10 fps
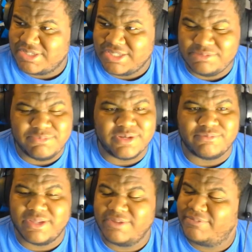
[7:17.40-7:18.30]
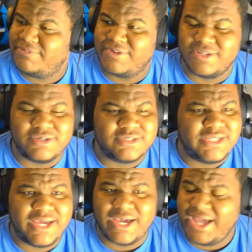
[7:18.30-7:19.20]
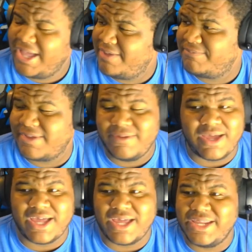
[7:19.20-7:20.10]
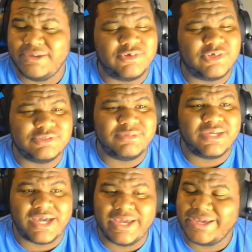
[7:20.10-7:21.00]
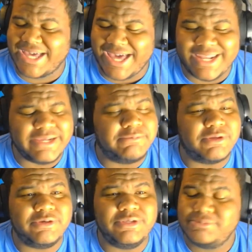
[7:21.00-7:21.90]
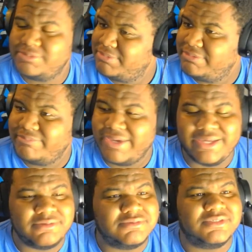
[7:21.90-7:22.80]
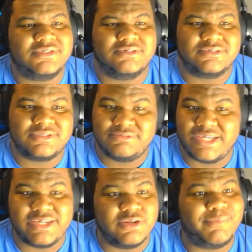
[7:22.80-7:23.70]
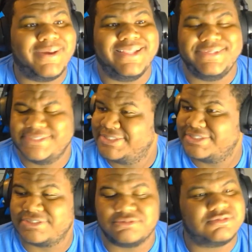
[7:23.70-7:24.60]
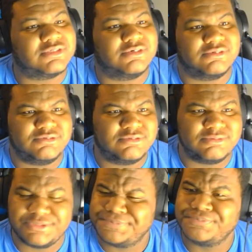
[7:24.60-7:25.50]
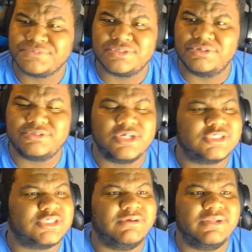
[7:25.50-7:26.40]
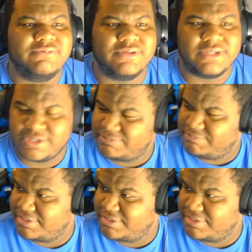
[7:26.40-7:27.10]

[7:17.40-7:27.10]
he's been irrelevant for a long time. I didn't even know this man. I didn't even know he made those songs. That can nobody listen to those songs. You know what I'm saying? Those songs are irrelevant now.